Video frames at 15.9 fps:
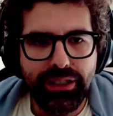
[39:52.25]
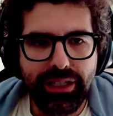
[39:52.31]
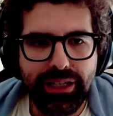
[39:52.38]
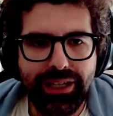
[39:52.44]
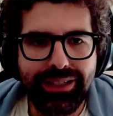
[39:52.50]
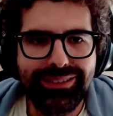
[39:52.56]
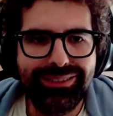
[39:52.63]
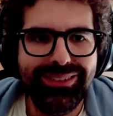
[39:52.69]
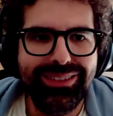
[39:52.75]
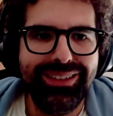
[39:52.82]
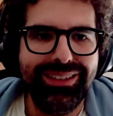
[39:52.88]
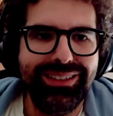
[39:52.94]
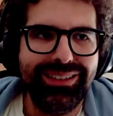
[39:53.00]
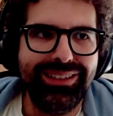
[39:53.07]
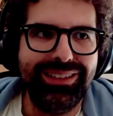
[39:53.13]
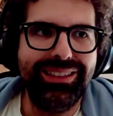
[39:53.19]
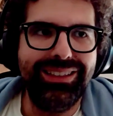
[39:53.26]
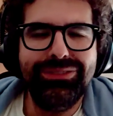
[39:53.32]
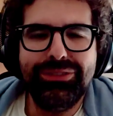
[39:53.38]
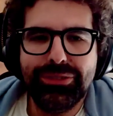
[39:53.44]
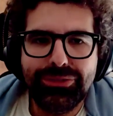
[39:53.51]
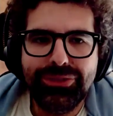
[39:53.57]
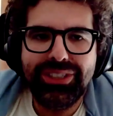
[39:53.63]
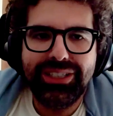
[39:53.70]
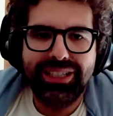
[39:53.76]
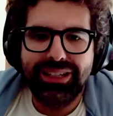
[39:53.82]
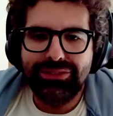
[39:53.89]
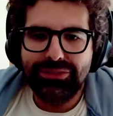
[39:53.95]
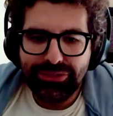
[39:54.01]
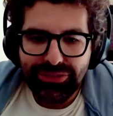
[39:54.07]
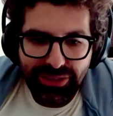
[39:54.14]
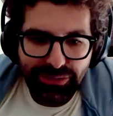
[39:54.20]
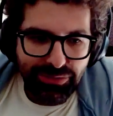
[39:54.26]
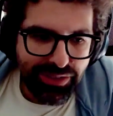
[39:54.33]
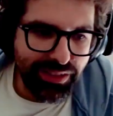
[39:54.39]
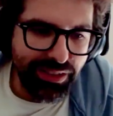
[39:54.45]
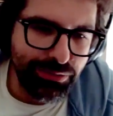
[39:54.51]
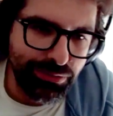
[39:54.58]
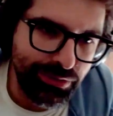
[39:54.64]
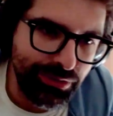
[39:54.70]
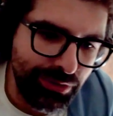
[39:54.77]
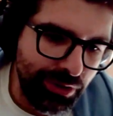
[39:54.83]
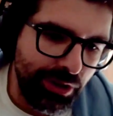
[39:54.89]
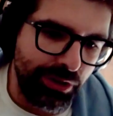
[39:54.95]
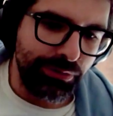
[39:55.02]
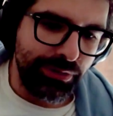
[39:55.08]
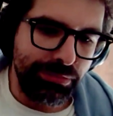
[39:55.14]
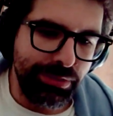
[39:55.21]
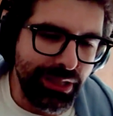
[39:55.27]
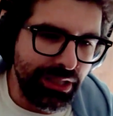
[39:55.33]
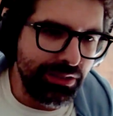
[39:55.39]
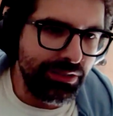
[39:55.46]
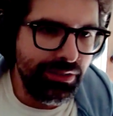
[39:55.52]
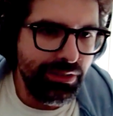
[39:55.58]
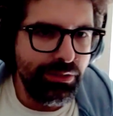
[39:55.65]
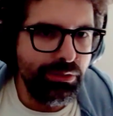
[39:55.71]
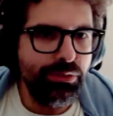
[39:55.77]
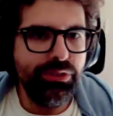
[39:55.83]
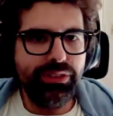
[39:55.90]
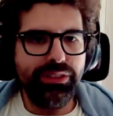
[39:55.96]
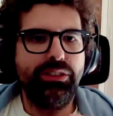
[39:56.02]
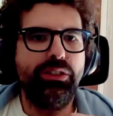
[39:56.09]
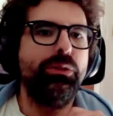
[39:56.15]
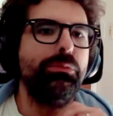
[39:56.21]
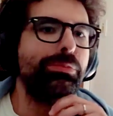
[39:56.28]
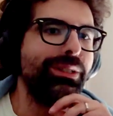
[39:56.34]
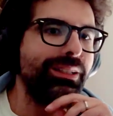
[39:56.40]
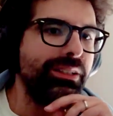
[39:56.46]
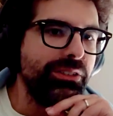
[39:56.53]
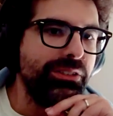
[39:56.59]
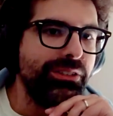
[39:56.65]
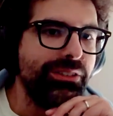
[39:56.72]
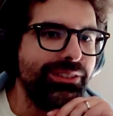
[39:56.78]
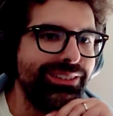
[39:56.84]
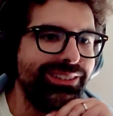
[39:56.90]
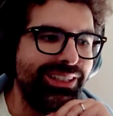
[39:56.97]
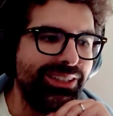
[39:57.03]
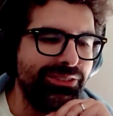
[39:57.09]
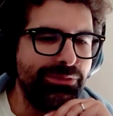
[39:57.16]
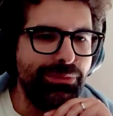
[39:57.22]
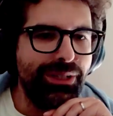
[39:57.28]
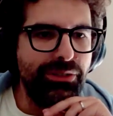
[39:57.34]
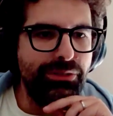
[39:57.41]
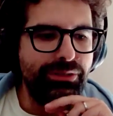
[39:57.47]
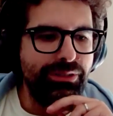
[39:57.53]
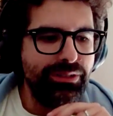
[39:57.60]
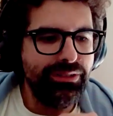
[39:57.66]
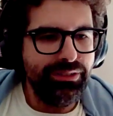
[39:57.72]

And if you're looking at something that's worth 100 billion, losing a billion doesn't matter.